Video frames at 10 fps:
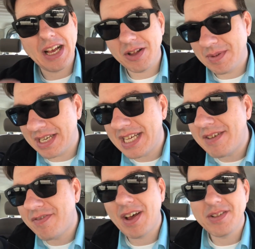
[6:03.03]
element, and
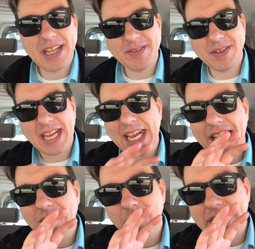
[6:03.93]
he felt like
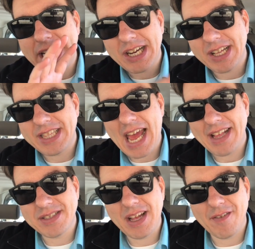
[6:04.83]
when they cut
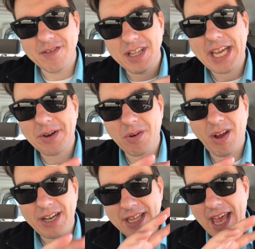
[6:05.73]
that stuff later
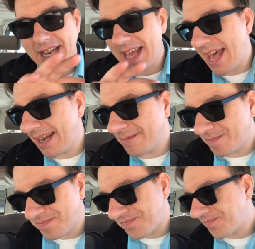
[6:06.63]
on in the, in the edit
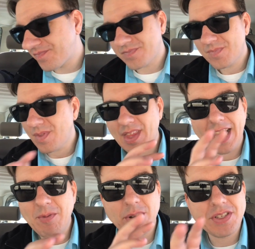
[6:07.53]

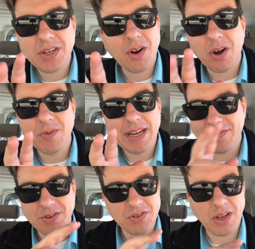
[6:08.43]
it wasn't an R-rated
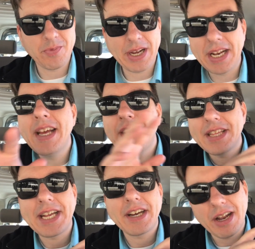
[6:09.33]
versus an unrated.
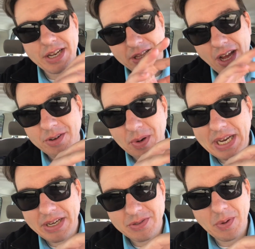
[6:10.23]
They cut it in the
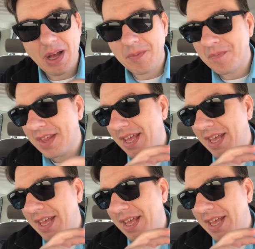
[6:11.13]
unrated as well.